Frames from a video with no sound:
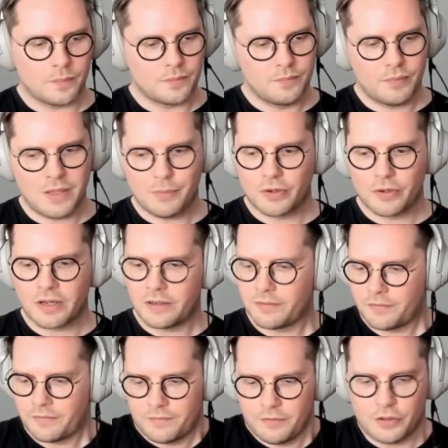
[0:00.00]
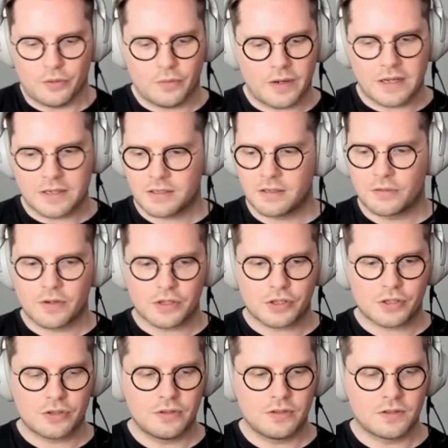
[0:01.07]
people kind of, asking
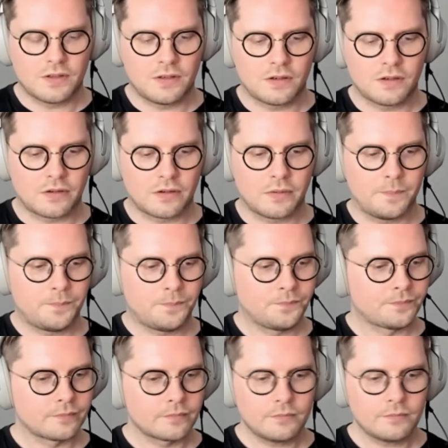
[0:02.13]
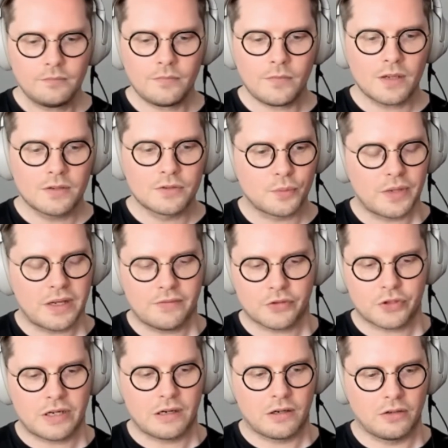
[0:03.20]
questions so we have a
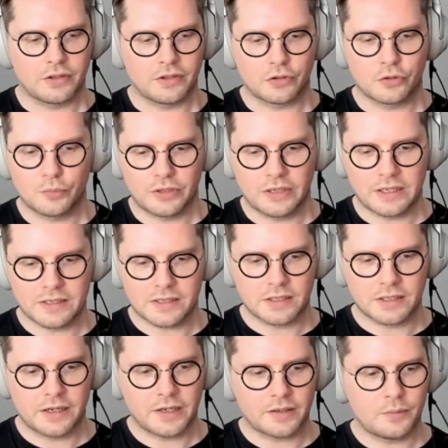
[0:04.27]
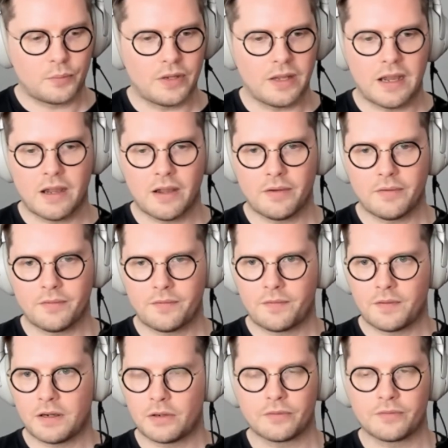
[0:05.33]
channel on the Kubernetes Slack. We have
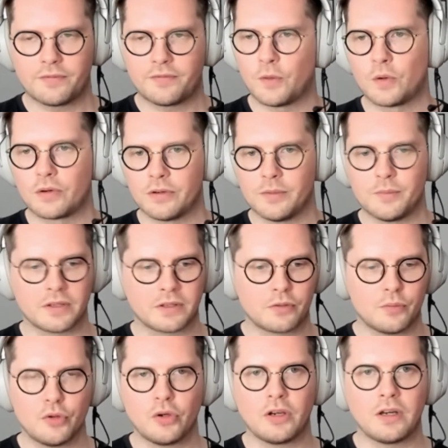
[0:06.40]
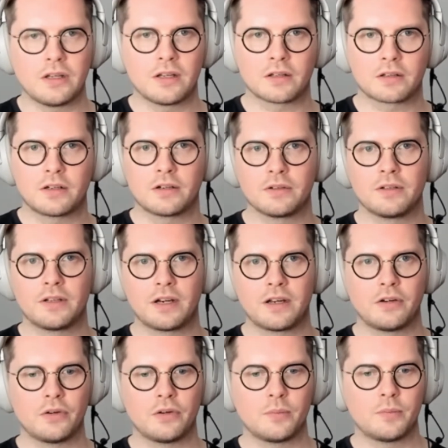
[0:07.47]
our forum, like
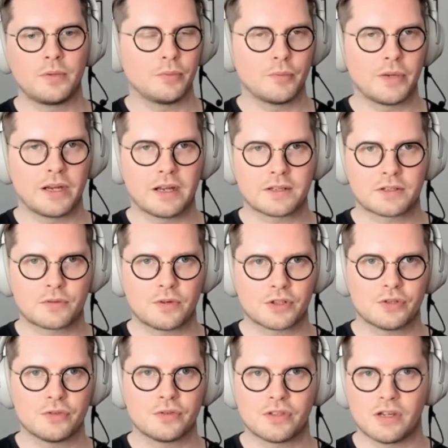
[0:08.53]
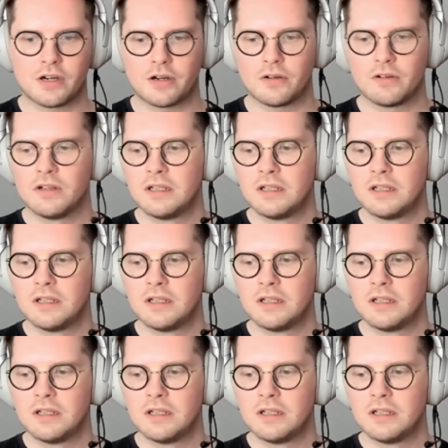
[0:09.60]
community.garden.io. People might ask questions there.